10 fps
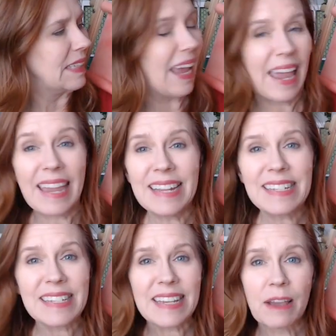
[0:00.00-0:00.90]

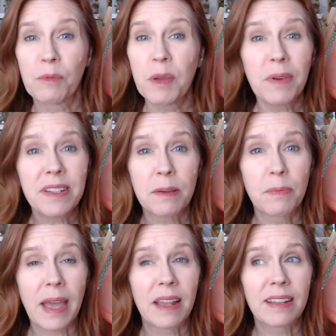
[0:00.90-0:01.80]
eight, and we went to
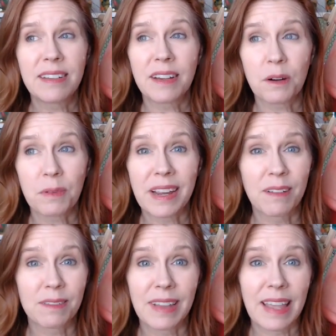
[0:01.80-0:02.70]
bed
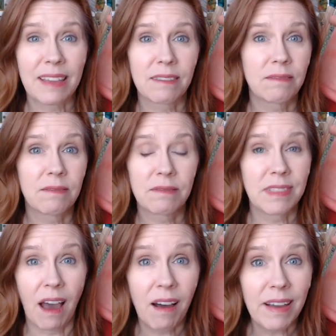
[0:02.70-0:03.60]
around like
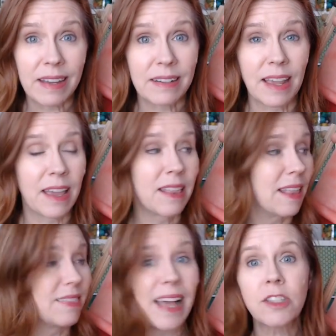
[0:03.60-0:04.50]
nine, and,
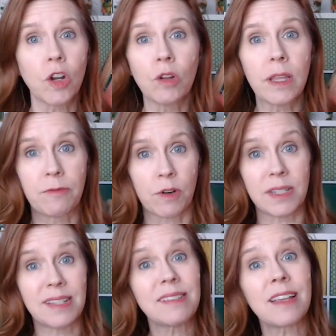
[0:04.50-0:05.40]
and that's early for
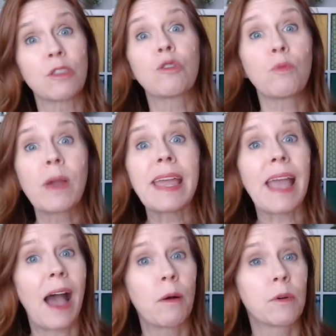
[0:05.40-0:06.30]
us. That's like three
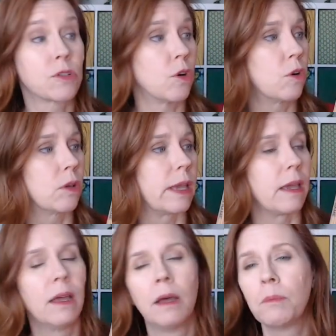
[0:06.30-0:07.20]
hours early,
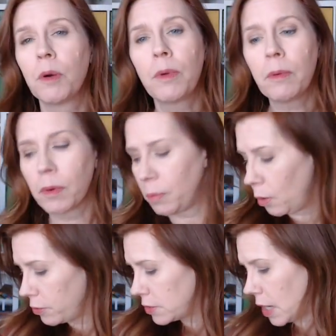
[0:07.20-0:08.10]
but we were
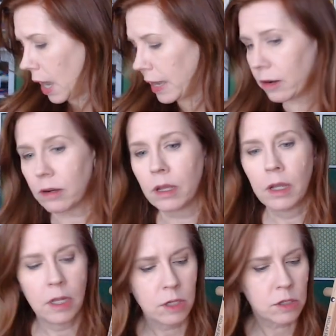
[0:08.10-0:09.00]
both tired,
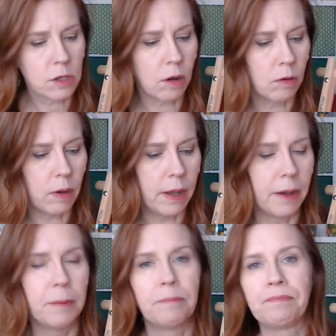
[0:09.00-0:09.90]
so
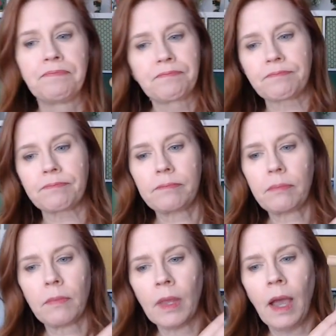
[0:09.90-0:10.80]
um.
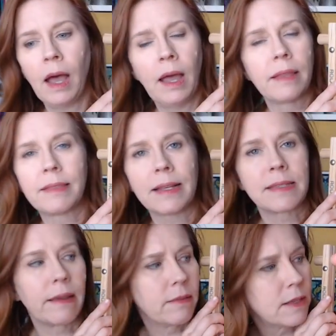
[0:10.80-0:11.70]
Uh,
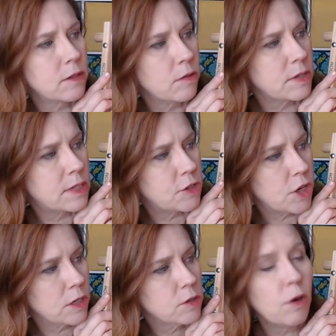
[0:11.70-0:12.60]
that's it. That's all the
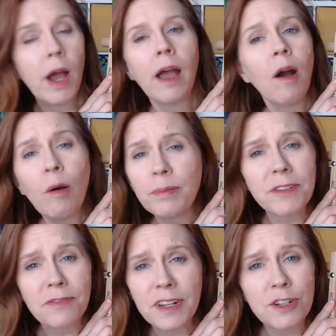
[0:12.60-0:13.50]
stitching. So I hope
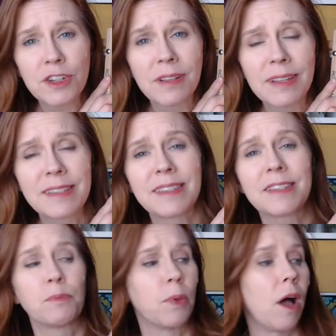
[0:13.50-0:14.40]
to finish at least
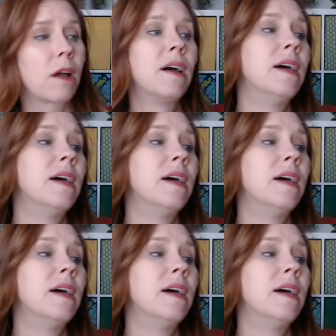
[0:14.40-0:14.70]
this block